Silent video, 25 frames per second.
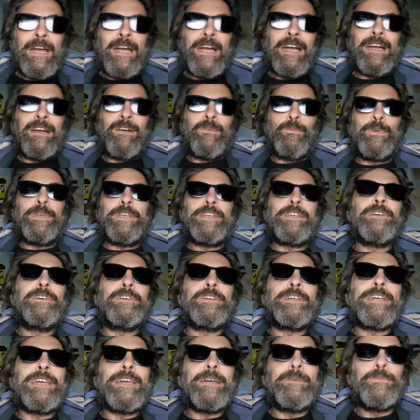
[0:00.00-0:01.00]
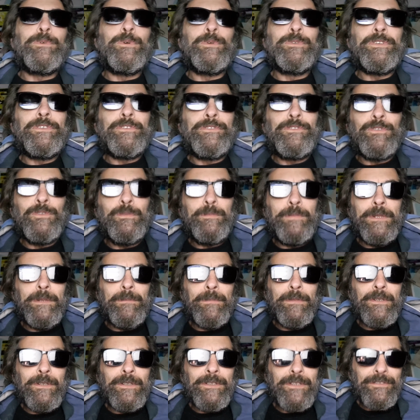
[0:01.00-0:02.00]
and we can get more than 2
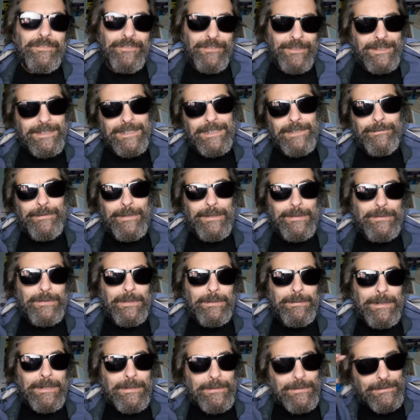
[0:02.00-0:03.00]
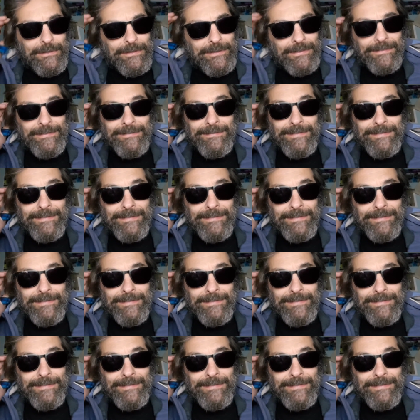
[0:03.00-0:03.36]
people on a fucking roundabout.